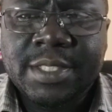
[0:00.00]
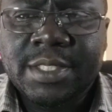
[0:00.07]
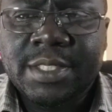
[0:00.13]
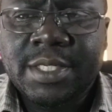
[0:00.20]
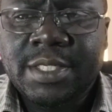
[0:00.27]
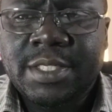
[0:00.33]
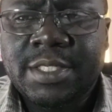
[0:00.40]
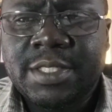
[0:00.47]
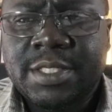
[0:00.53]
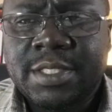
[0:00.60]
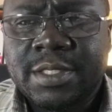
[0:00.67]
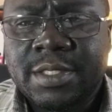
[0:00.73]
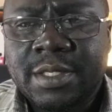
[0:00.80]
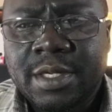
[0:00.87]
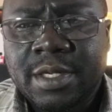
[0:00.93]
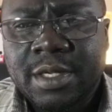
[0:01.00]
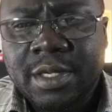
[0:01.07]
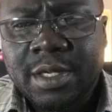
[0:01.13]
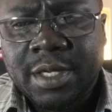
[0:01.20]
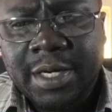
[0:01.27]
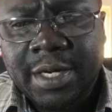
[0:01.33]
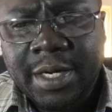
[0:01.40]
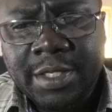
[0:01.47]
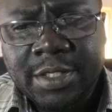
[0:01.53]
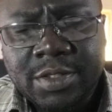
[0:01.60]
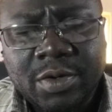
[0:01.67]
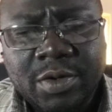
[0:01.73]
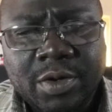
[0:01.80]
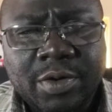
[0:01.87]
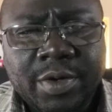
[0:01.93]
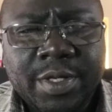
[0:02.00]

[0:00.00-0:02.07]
Is it clay soil?